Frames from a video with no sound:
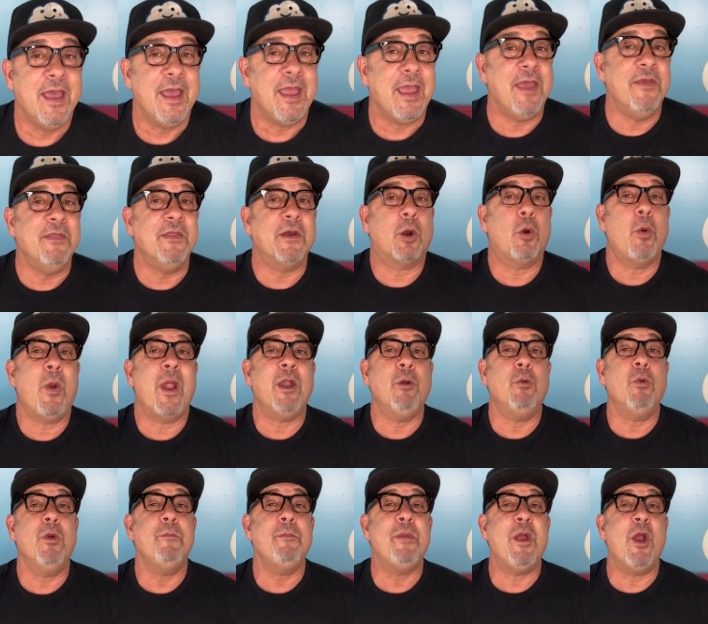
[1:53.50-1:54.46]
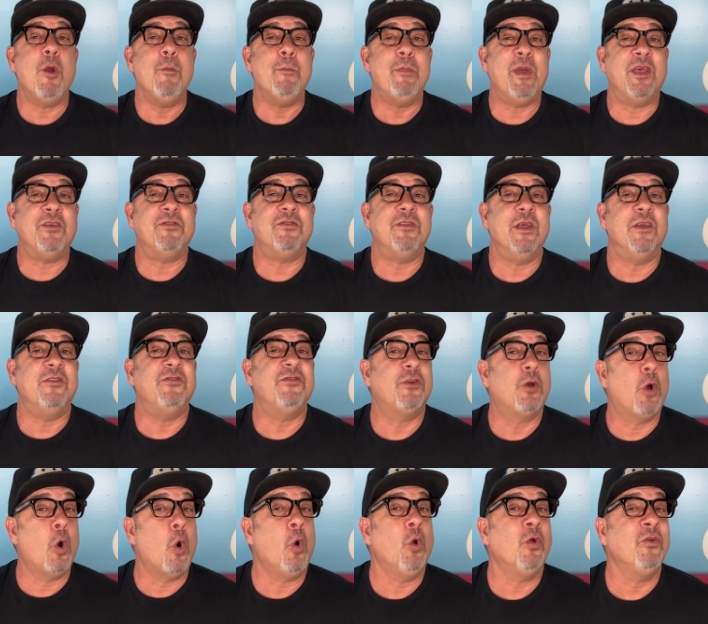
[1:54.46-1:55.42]
In the credit repair business,
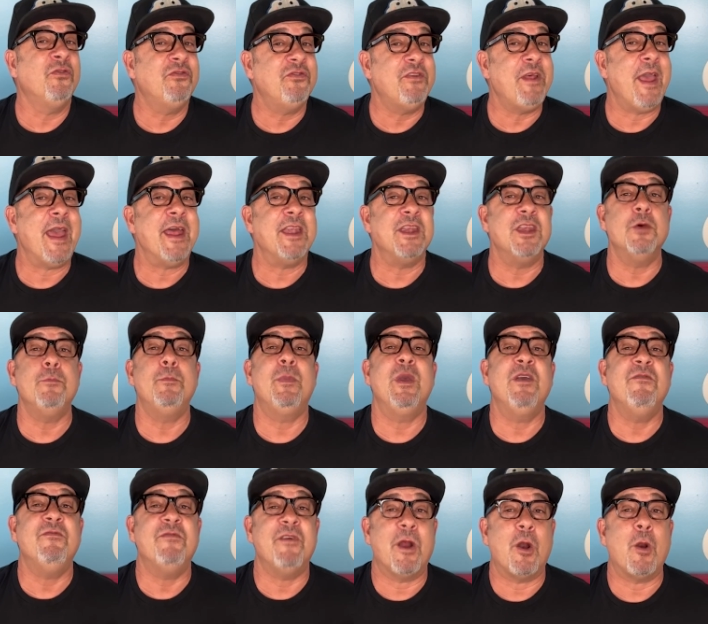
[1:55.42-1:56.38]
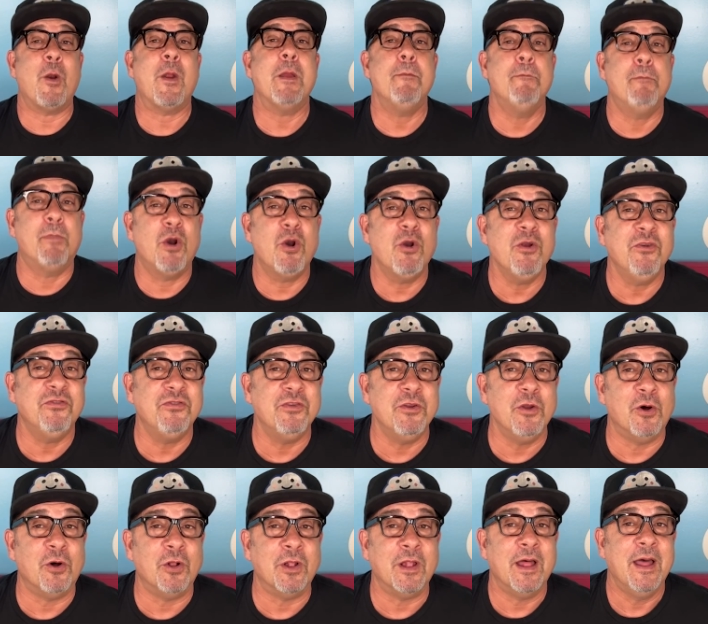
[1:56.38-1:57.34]
goals tend to be very
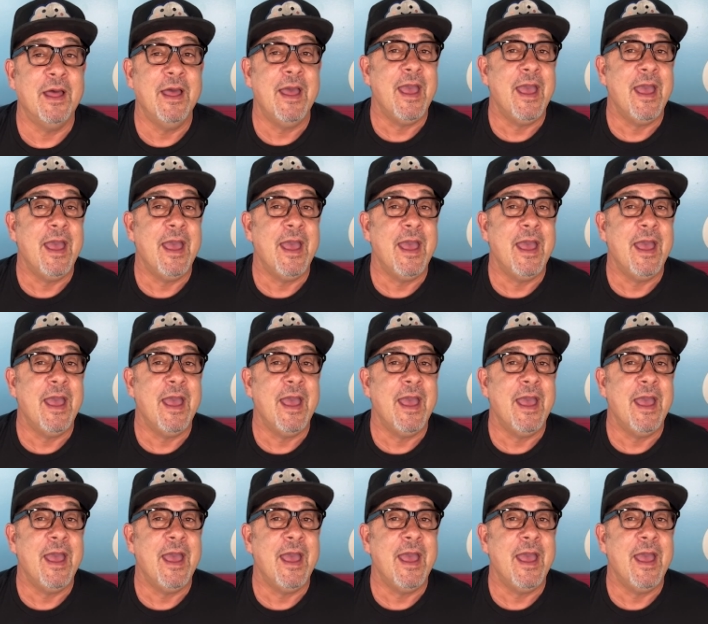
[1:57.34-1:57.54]
personal,